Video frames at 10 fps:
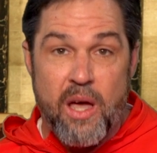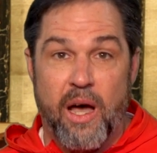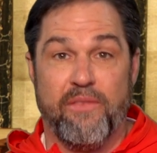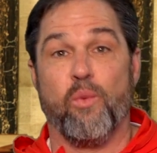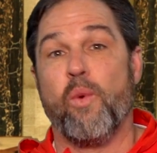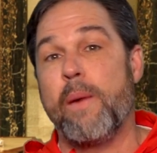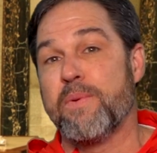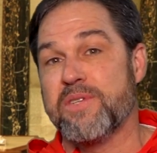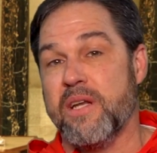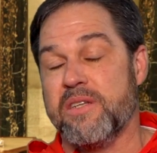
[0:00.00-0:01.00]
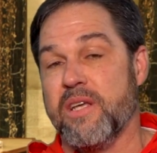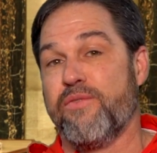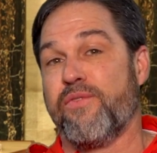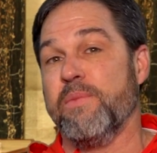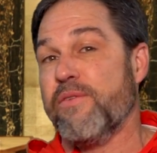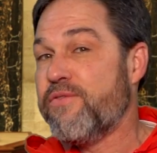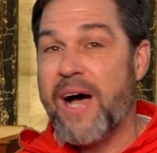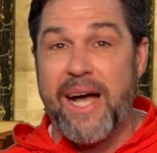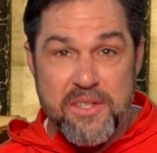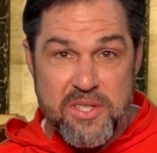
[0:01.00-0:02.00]
of a representative from the
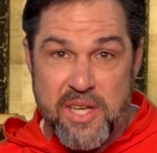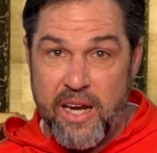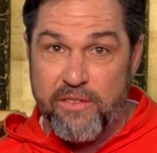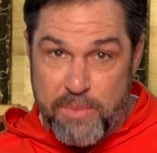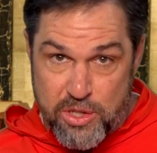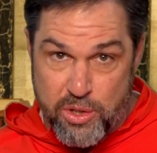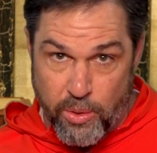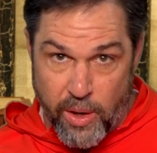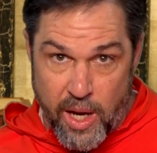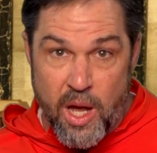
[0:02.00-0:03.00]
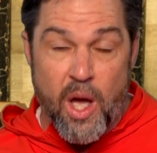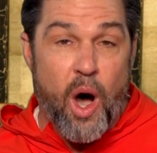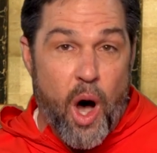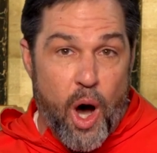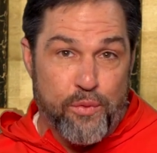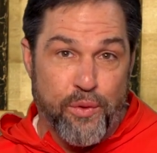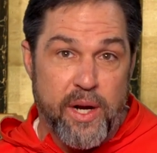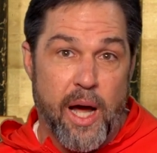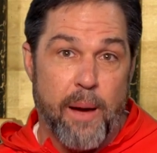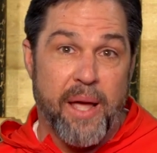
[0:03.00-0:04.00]
fine state of Missouri
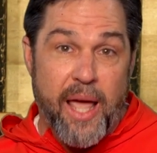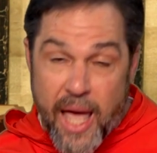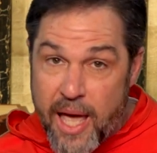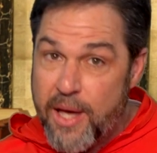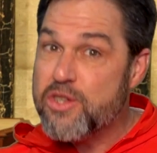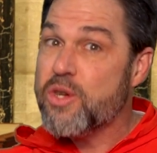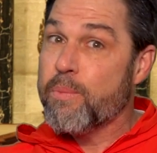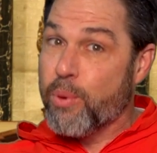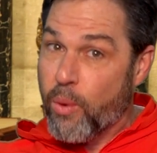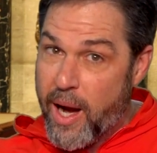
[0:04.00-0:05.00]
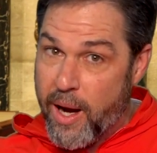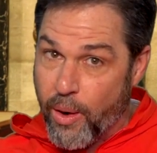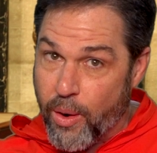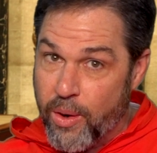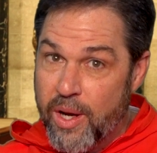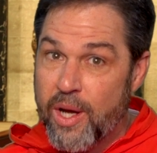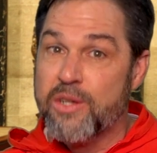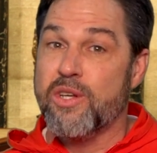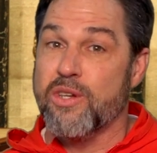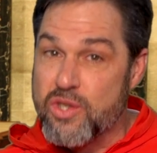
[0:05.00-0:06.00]
offering up his prayer
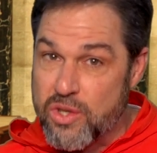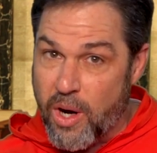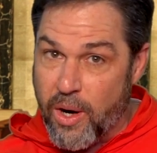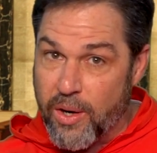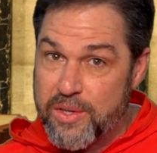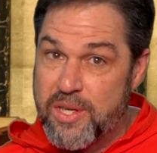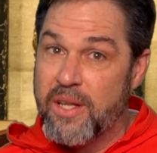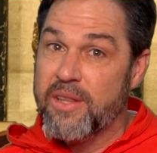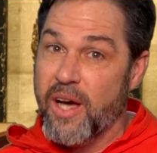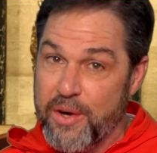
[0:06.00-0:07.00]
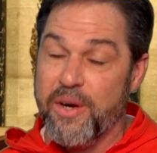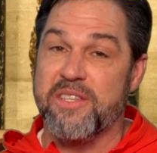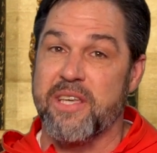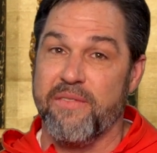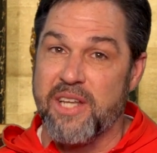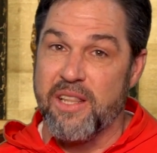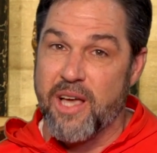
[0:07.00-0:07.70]
to start the 117th